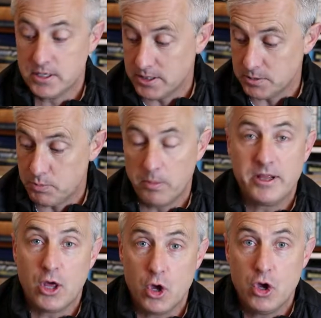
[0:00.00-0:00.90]
This is
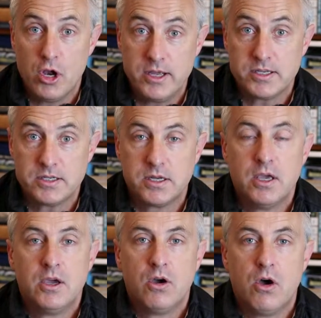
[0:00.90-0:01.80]
probably the earliest
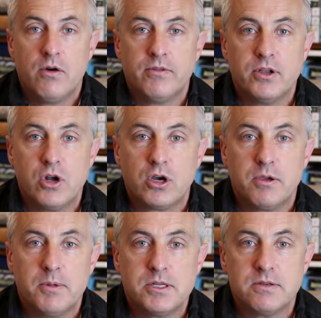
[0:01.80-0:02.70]
of the
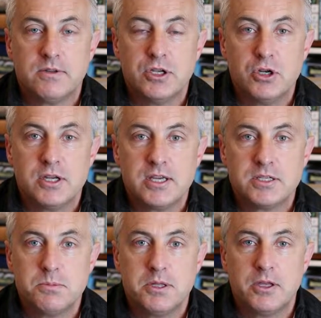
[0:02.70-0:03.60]
documents of the New
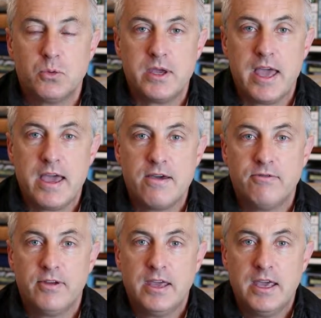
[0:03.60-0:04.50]
Testament that we
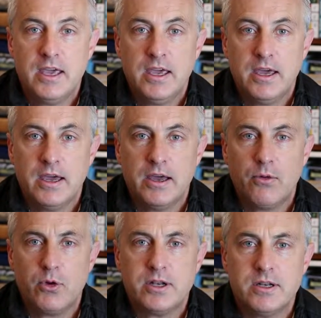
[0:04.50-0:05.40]
have, uh,
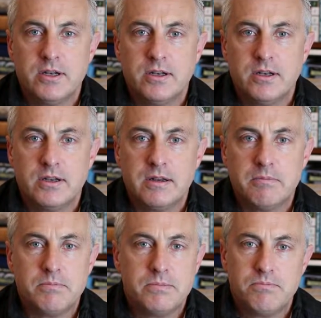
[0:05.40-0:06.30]
written
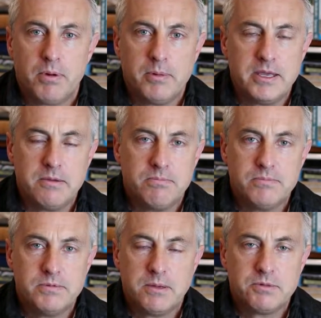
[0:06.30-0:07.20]
probably
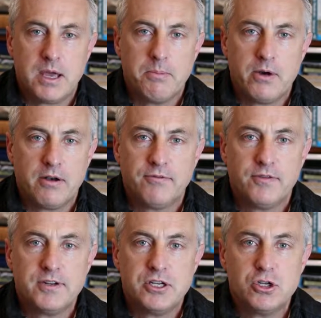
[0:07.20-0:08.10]
sometime around
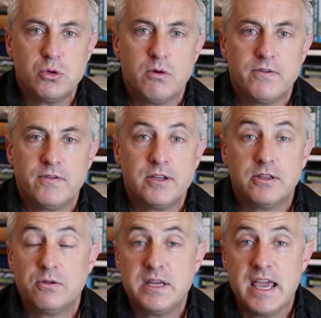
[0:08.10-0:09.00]
52 or
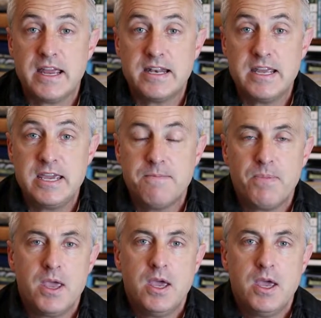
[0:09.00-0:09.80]
53 AD.